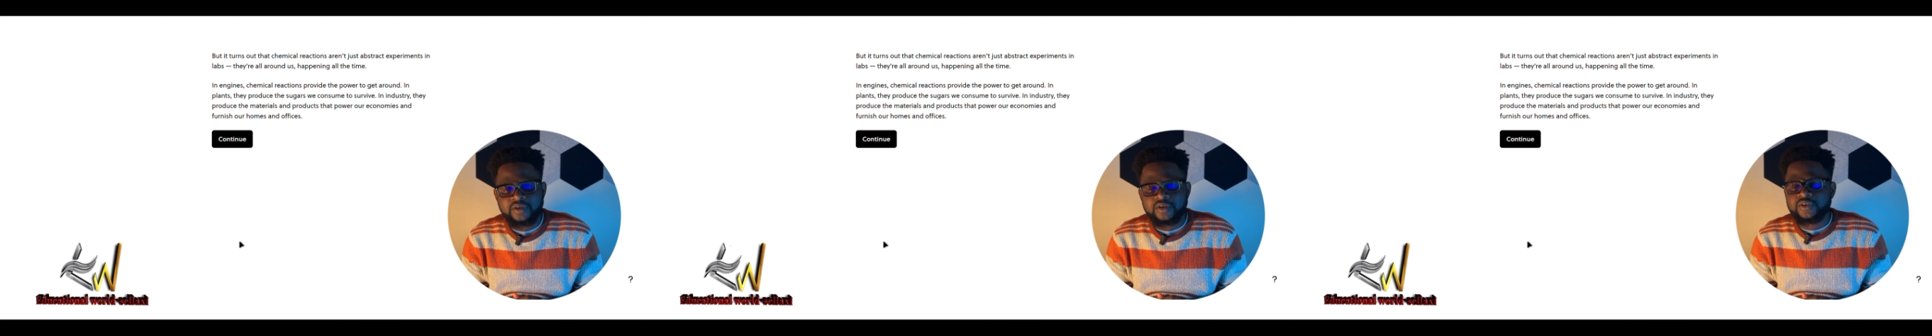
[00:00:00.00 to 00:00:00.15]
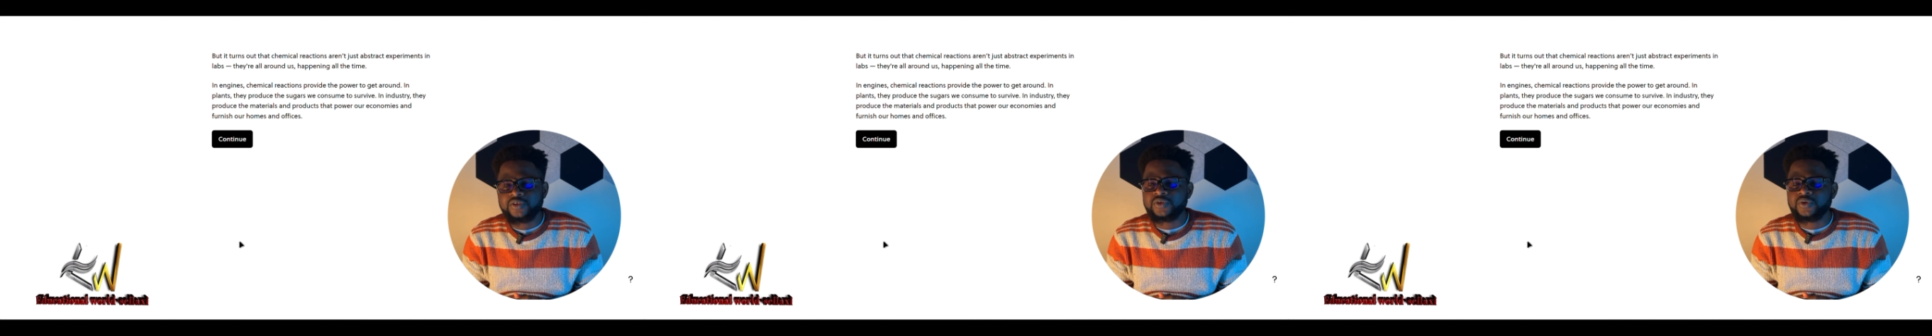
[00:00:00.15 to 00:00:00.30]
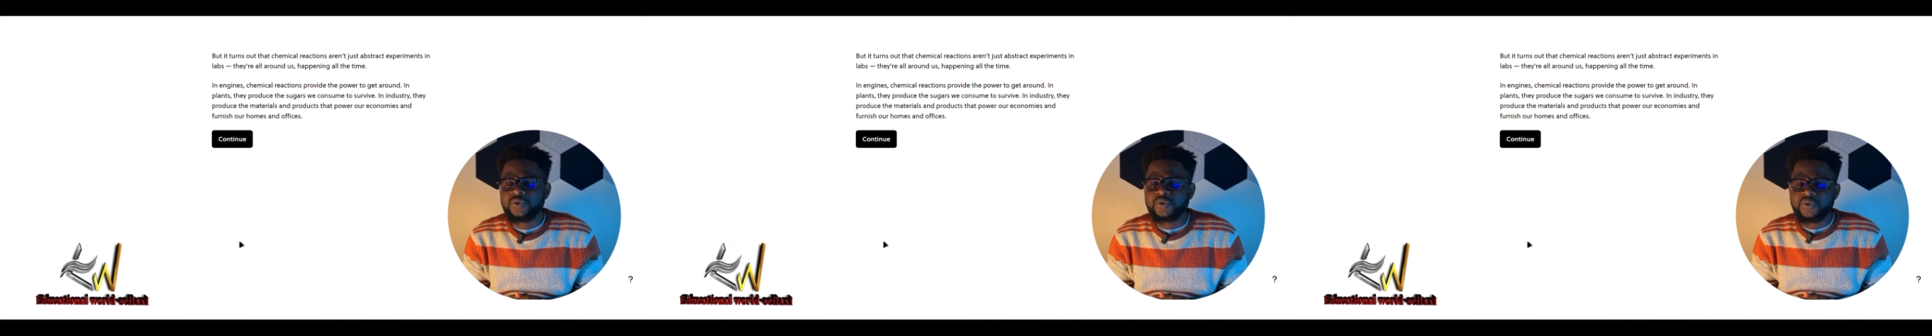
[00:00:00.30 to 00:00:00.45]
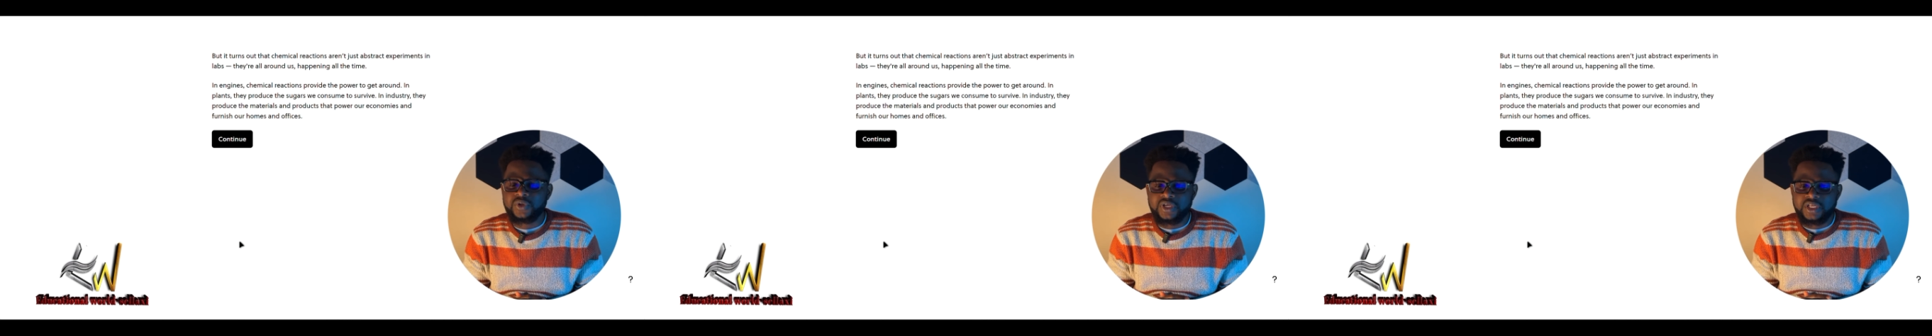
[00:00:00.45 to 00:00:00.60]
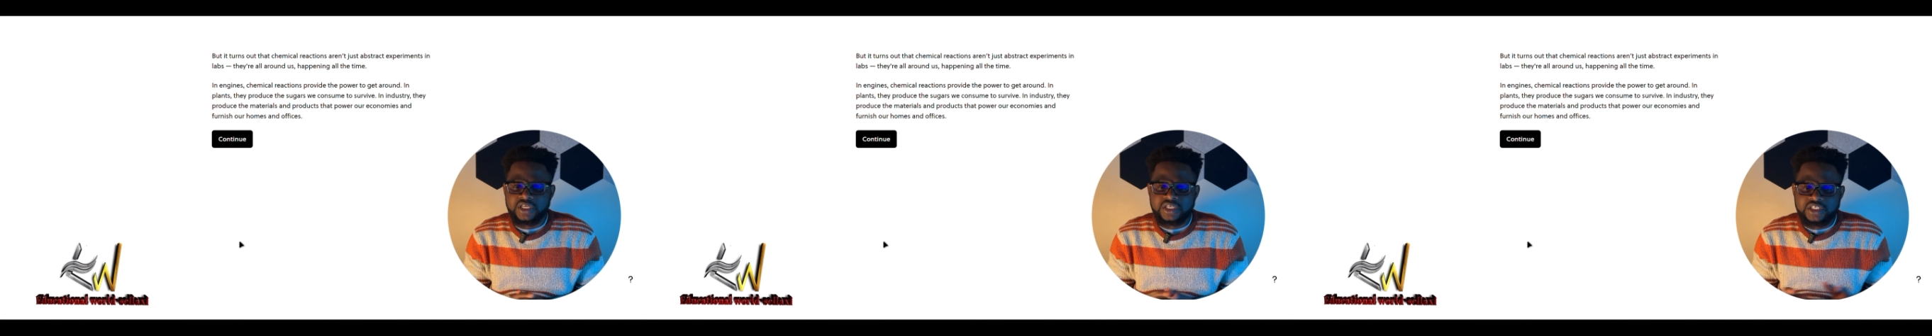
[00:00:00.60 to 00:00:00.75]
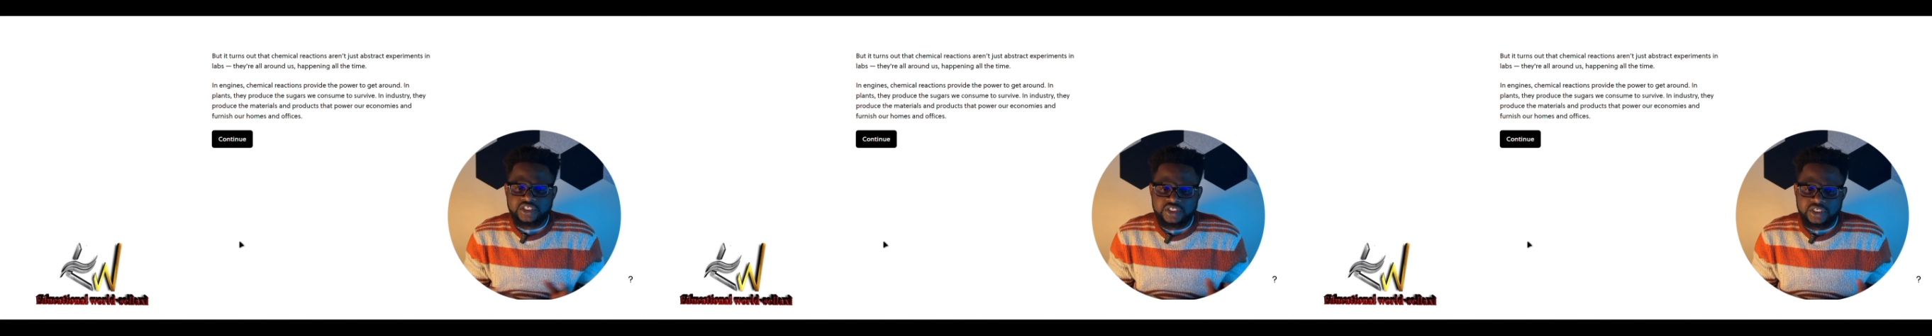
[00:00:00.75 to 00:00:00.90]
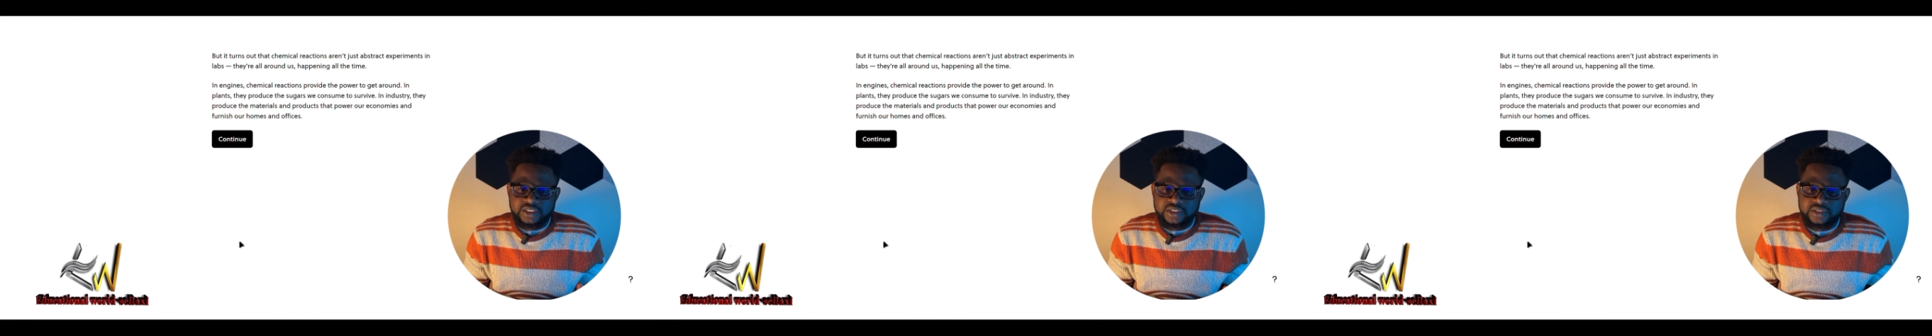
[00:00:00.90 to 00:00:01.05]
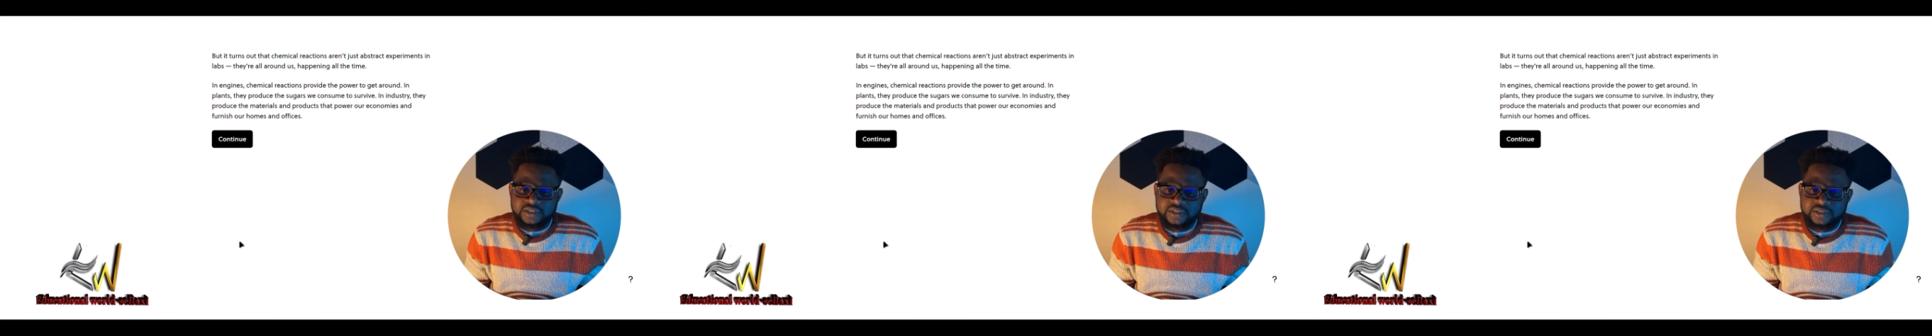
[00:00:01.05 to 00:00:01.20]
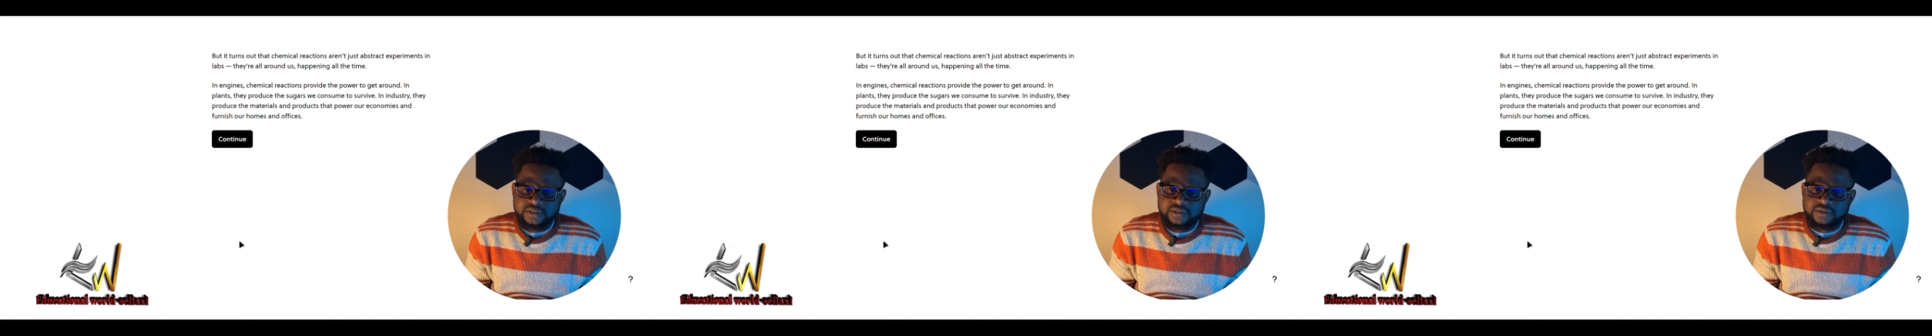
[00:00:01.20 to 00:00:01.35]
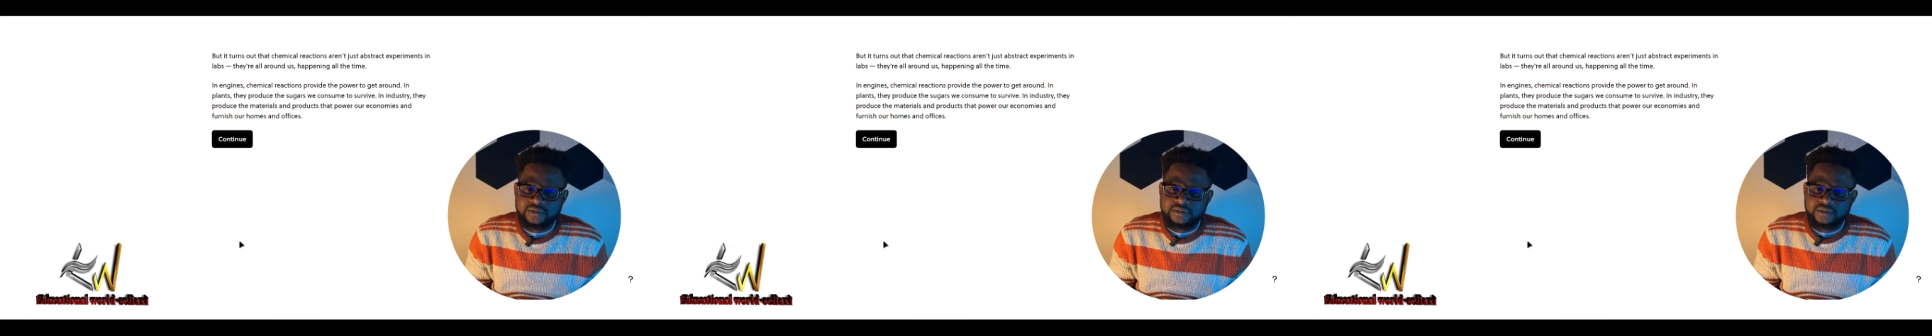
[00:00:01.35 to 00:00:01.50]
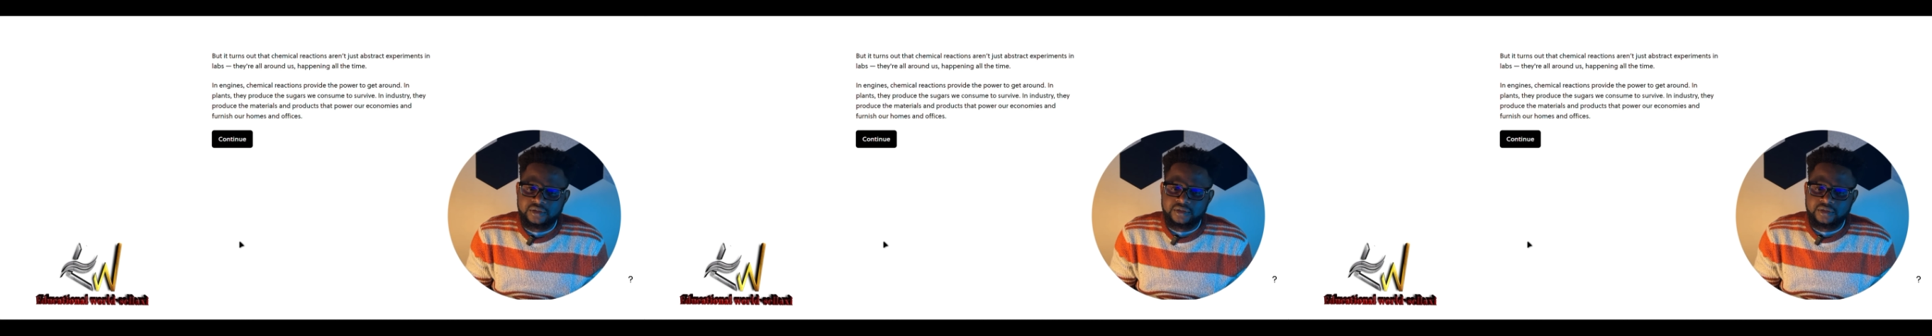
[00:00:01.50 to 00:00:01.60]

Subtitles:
So in engines,